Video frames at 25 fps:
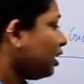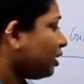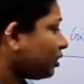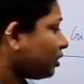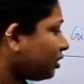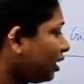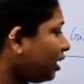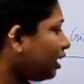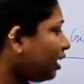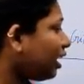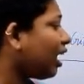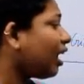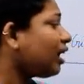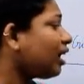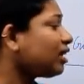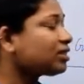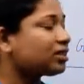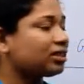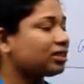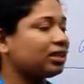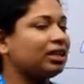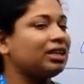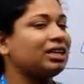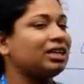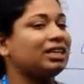The
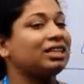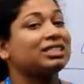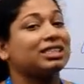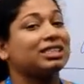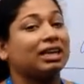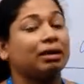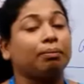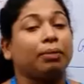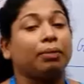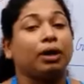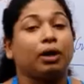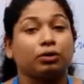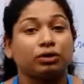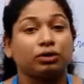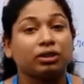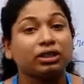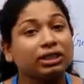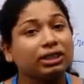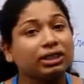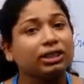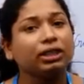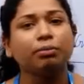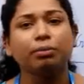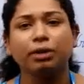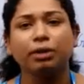last thing is about the
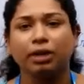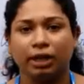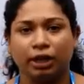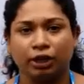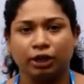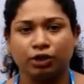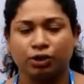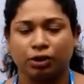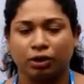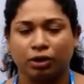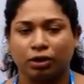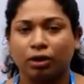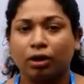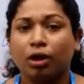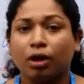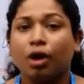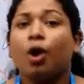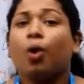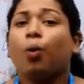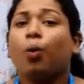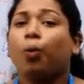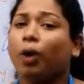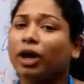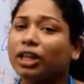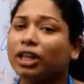termination.
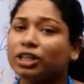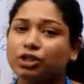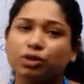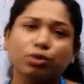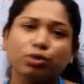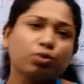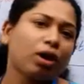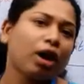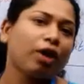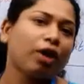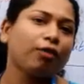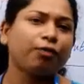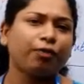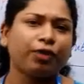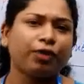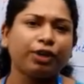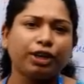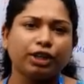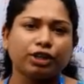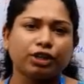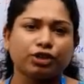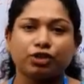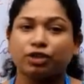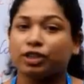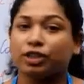Once you have
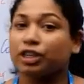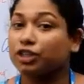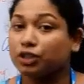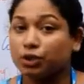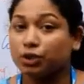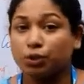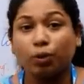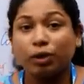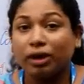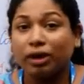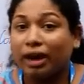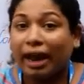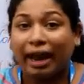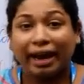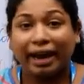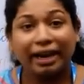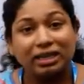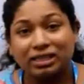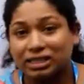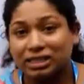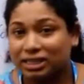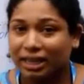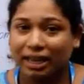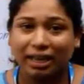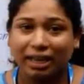finished, just don't
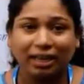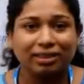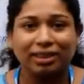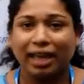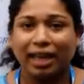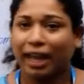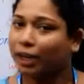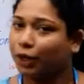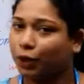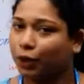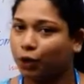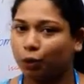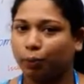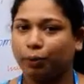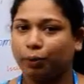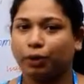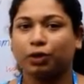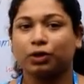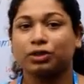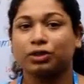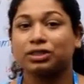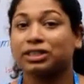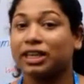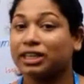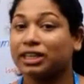end saying thank you,
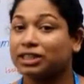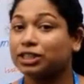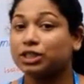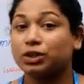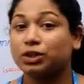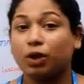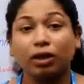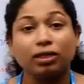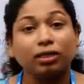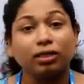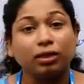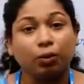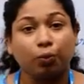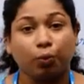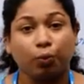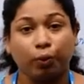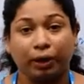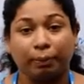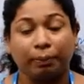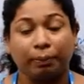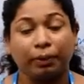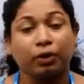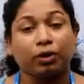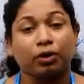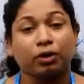because that's not the
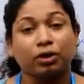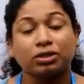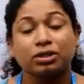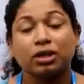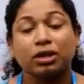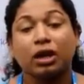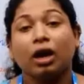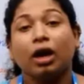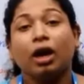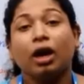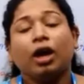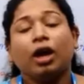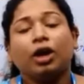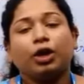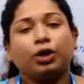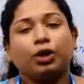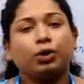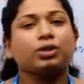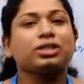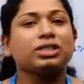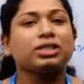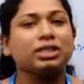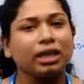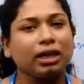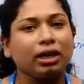way. Because
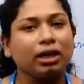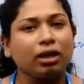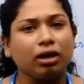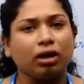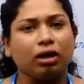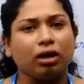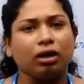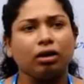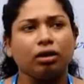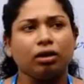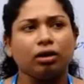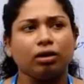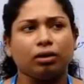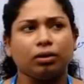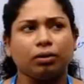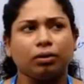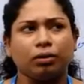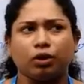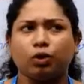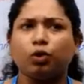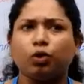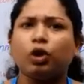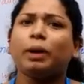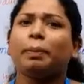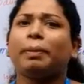you see,
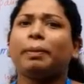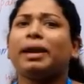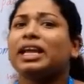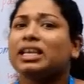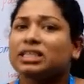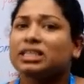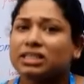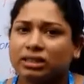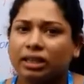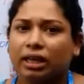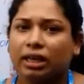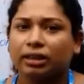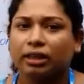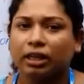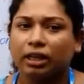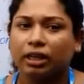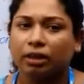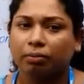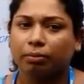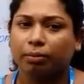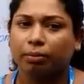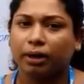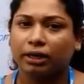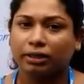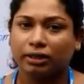role play is
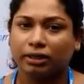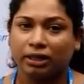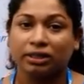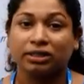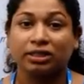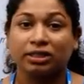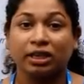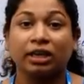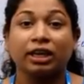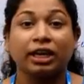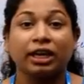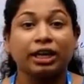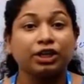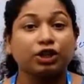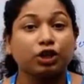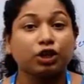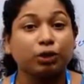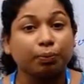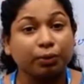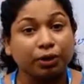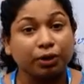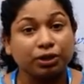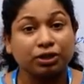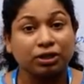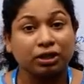nothing but it's an
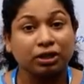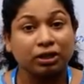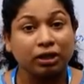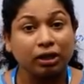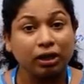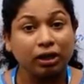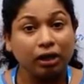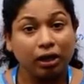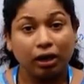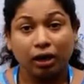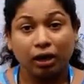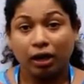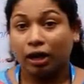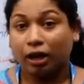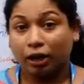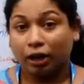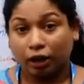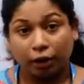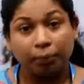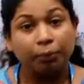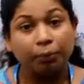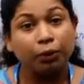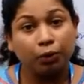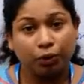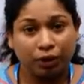interpersonal
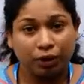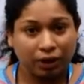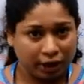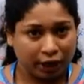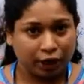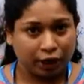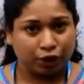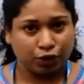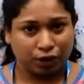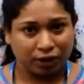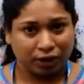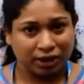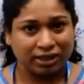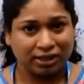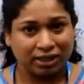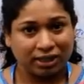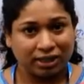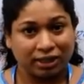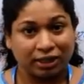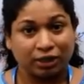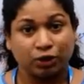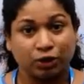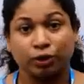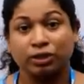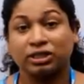communication,
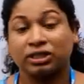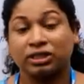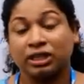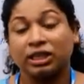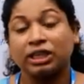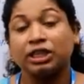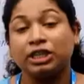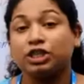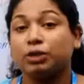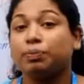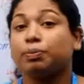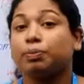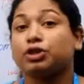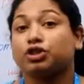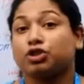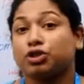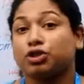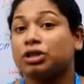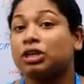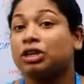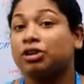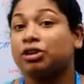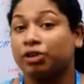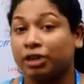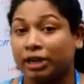isn't it? So it's an
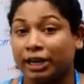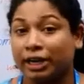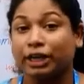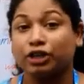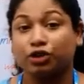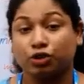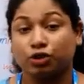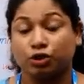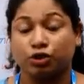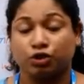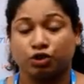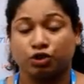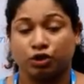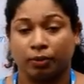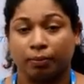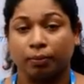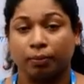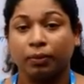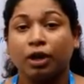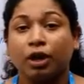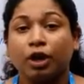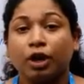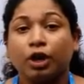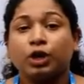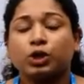interpersonal
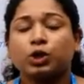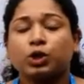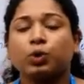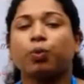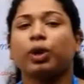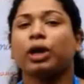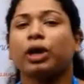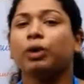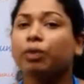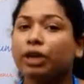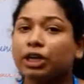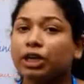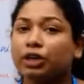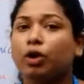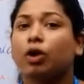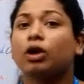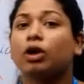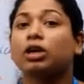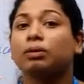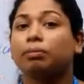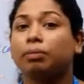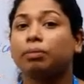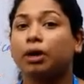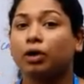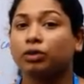relationship. So when we
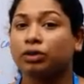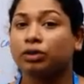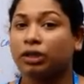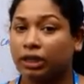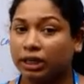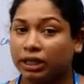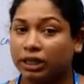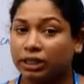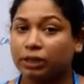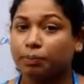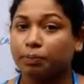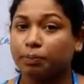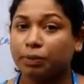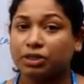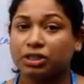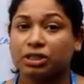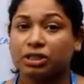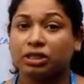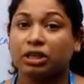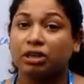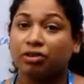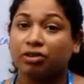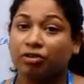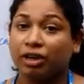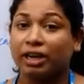talk about the
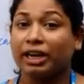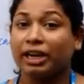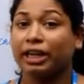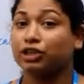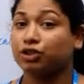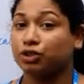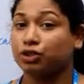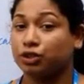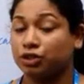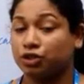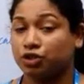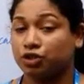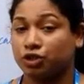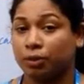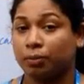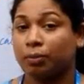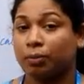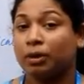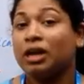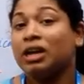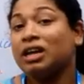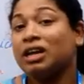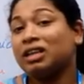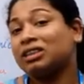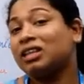interpersonal relationship,
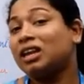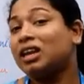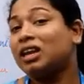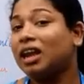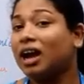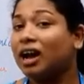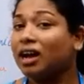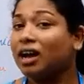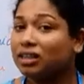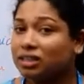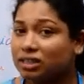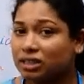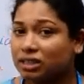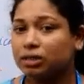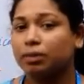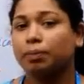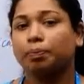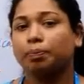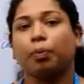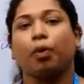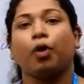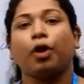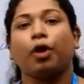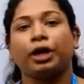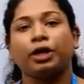the last
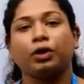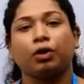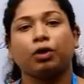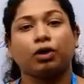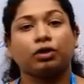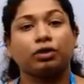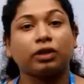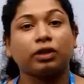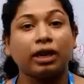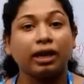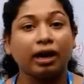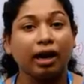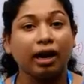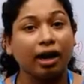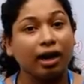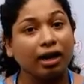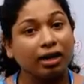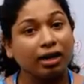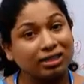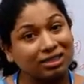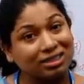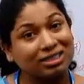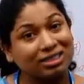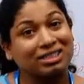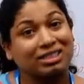point or the
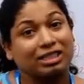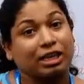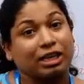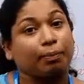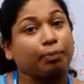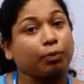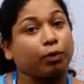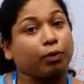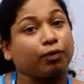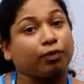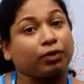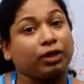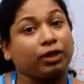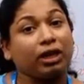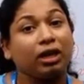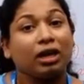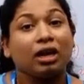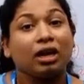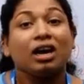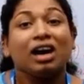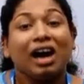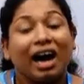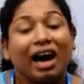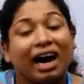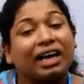last step of the
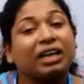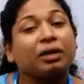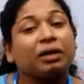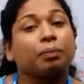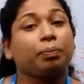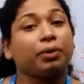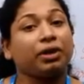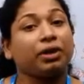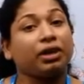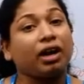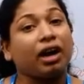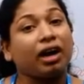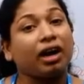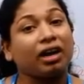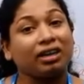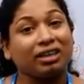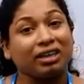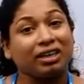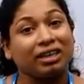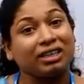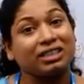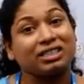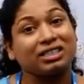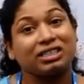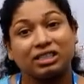
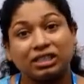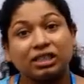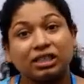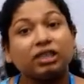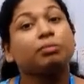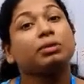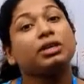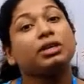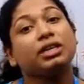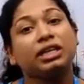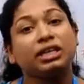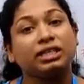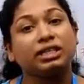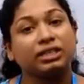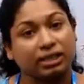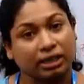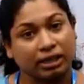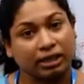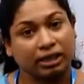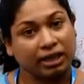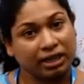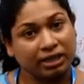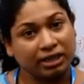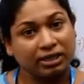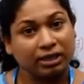IPR is
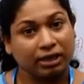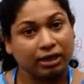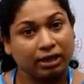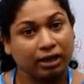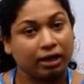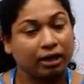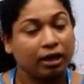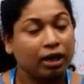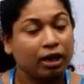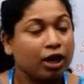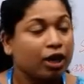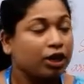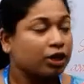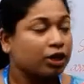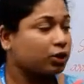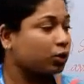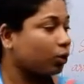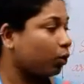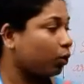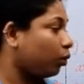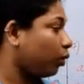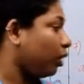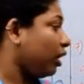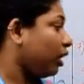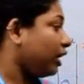terminating, isn't it?
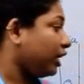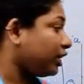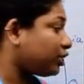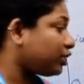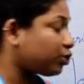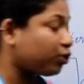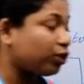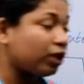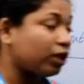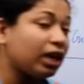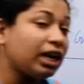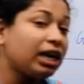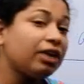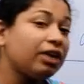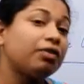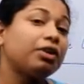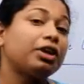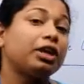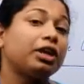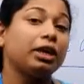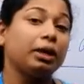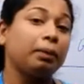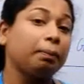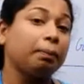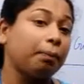So it's really
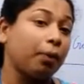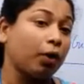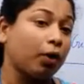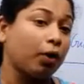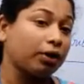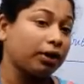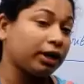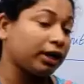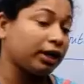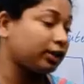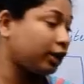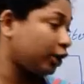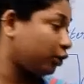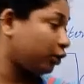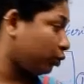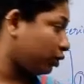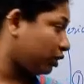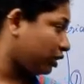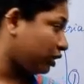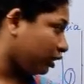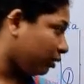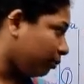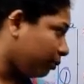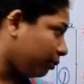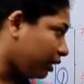very important that you
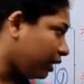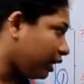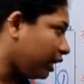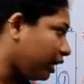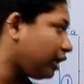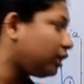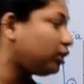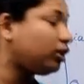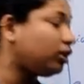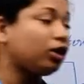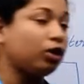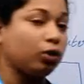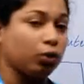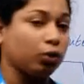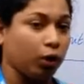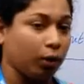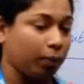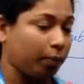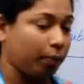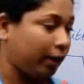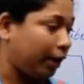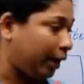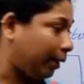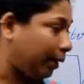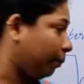terminate the role
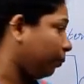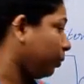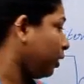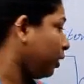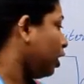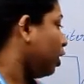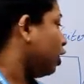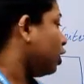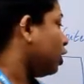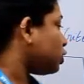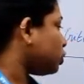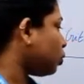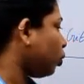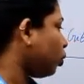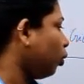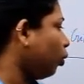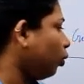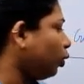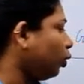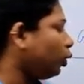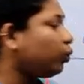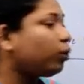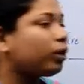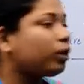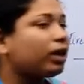play.
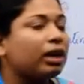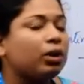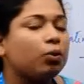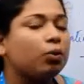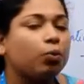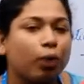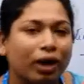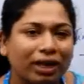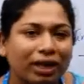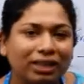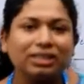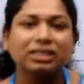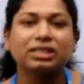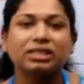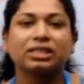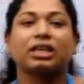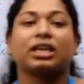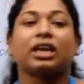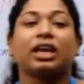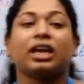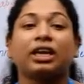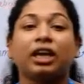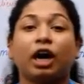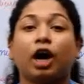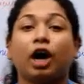So you can once
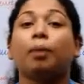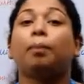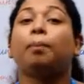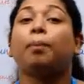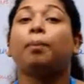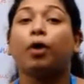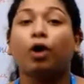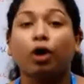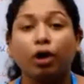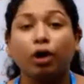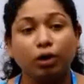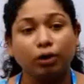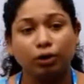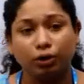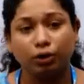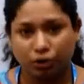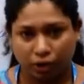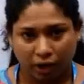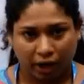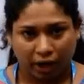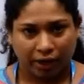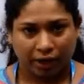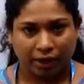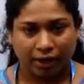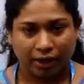again
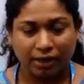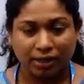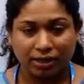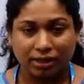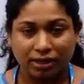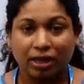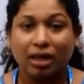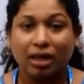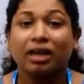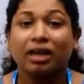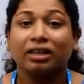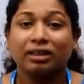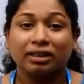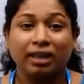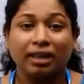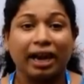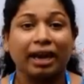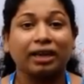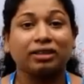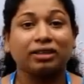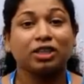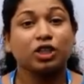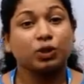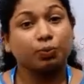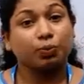apologize
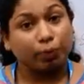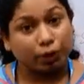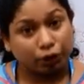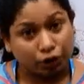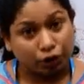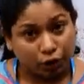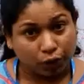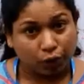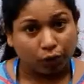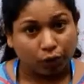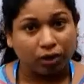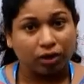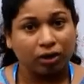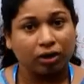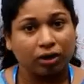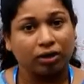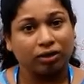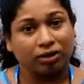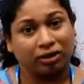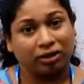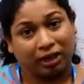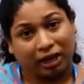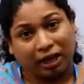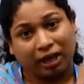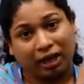that this
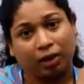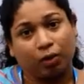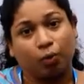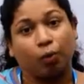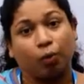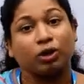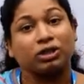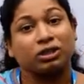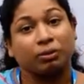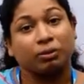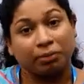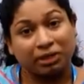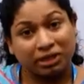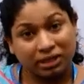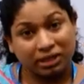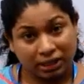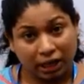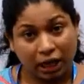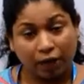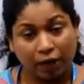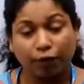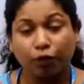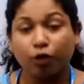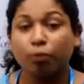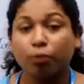particular thing was a
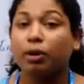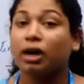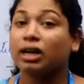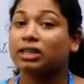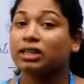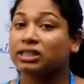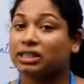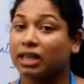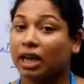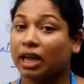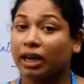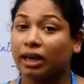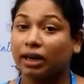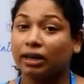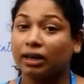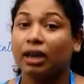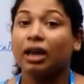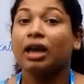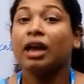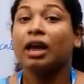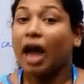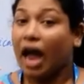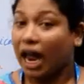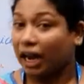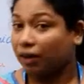mistake from our side,
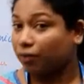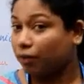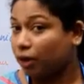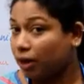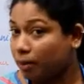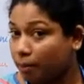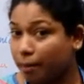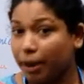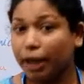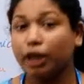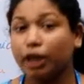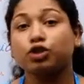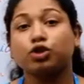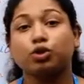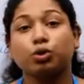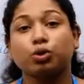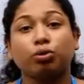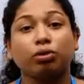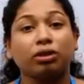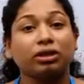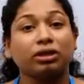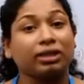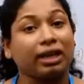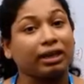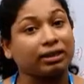and we'll make
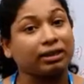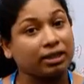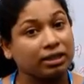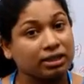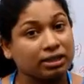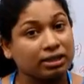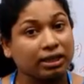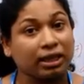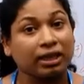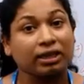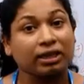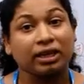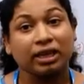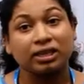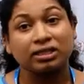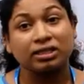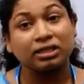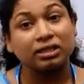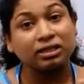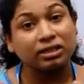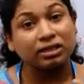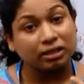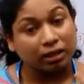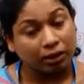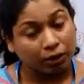sure that this thing
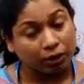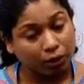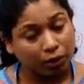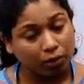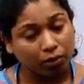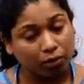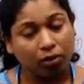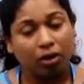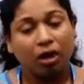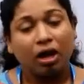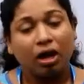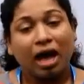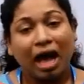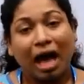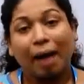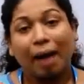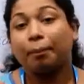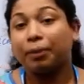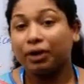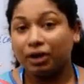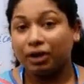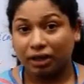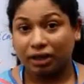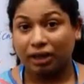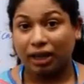doesn't
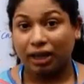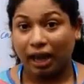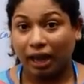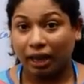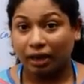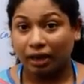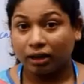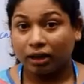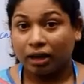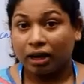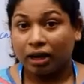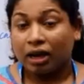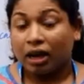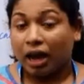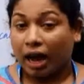happen again.